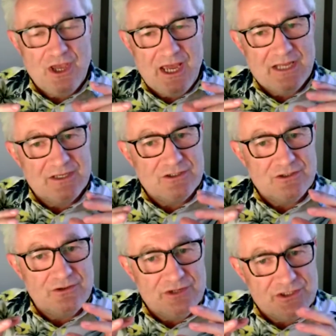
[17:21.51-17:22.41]
and
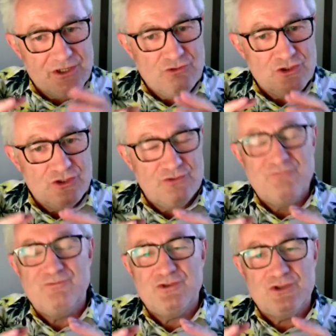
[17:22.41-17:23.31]
there is no
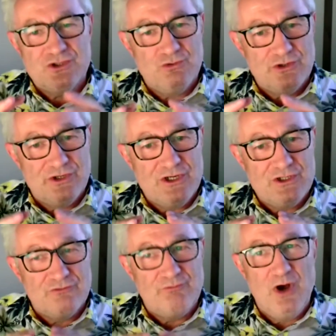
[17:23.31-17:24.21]
shortage
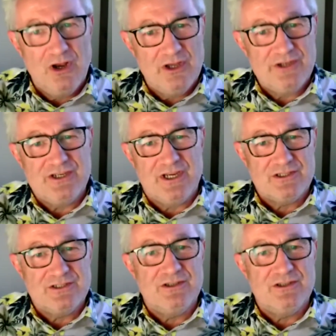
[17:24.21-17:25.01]
of politics